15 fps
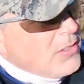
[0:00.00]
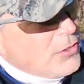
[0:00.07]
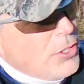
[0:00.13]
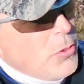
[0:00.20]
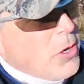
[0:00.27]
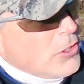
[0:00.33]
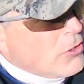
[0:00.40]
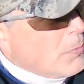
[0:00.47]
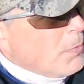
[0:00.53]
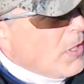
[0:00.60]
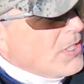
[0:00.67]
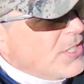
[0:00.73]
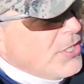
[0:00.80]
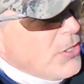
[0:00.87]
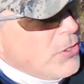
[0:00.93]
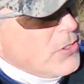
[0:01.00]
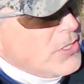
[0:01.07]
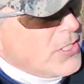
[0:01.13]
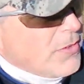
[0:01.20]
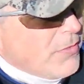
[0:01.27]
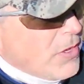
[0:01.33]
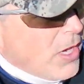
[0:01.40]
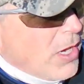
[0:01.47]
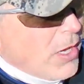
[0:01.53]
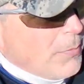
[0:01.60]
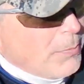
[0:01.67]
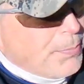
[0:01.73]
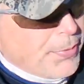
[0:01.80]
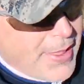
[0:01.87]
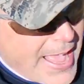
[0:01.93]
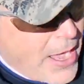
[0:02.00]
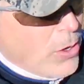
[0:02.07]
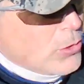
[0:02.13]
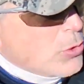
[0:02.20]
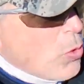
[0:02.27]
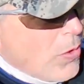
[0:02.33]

200 plus years of plows